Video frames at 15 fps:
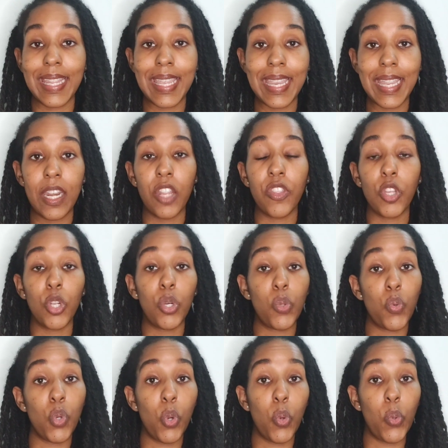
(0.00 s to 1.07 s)
need the
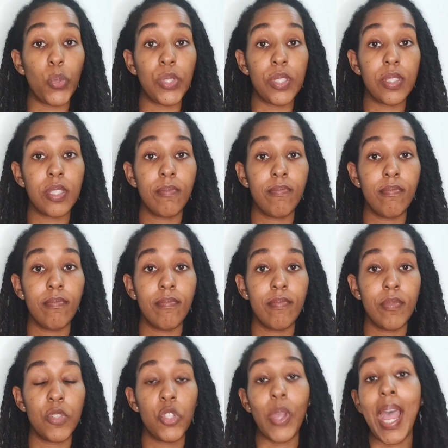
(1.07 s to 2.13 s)
glucose
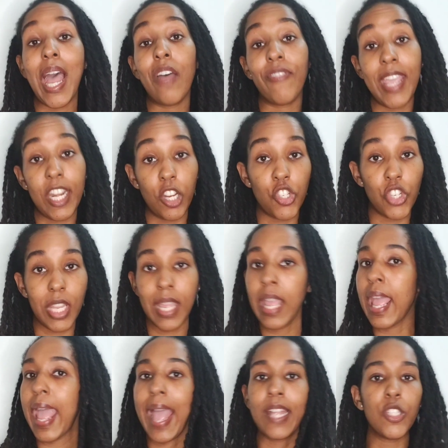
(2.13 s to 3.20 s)
to have energy
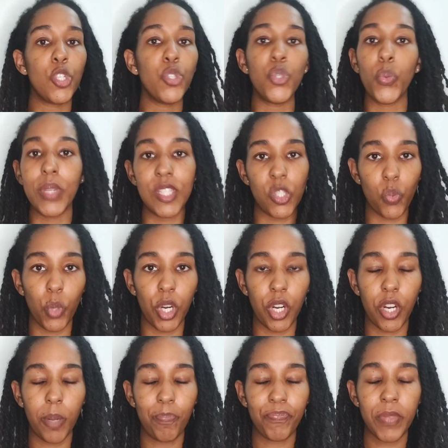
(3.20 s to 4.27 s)
and to do its
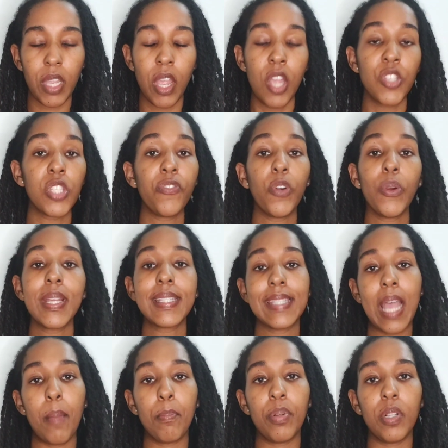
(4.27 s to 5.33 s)
work. So for
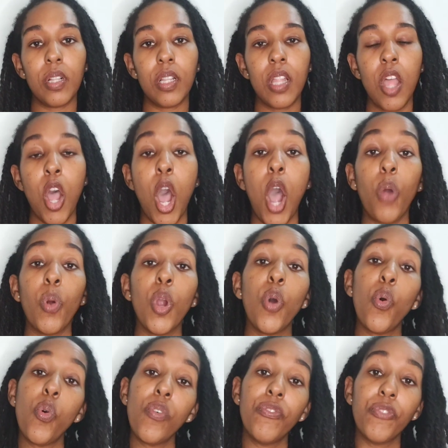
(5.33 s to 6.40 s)
example, our
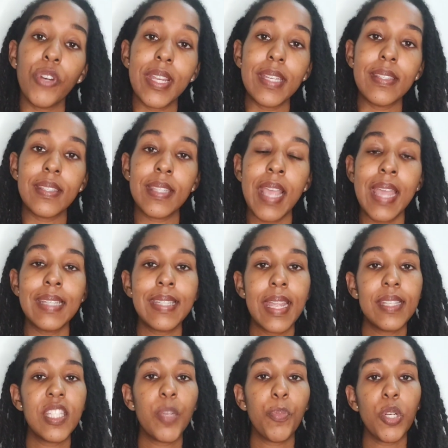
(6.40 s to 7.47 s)
ovaries
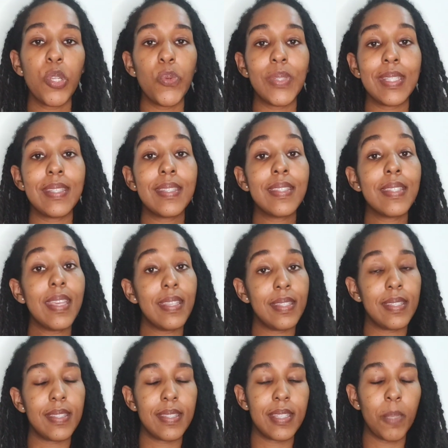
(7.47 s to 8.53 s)
tend to produce
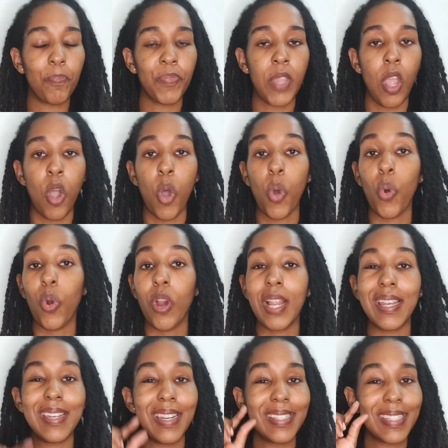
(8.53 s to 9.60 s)
cysts or
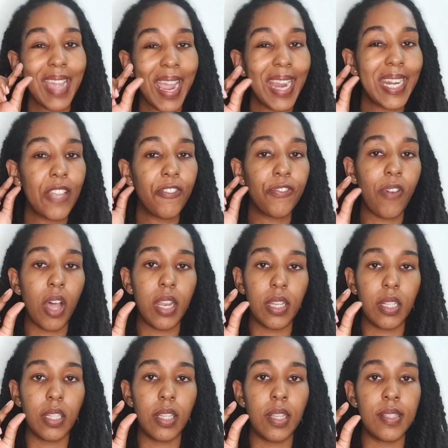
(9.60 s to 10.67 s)
tiny
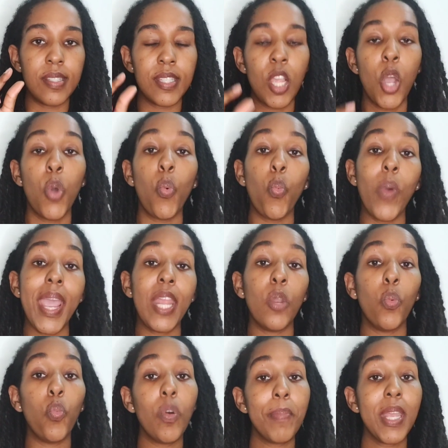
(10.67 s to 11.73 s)
follicles
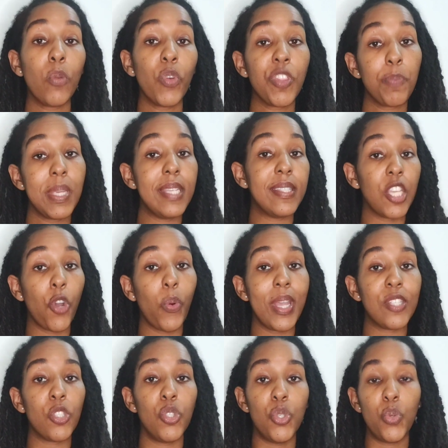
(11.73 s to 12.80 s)
when women with
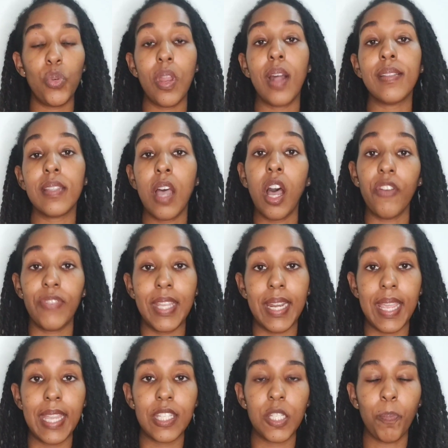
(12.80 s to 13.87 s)
PCOS do not
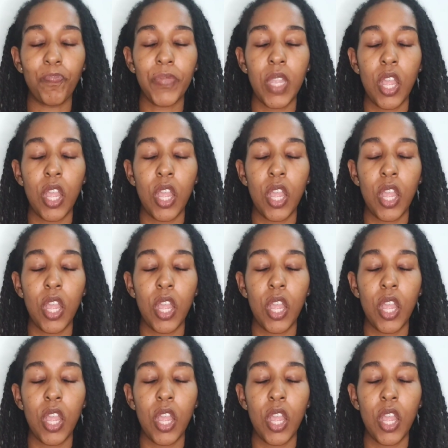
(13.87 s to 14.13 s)
ovulate.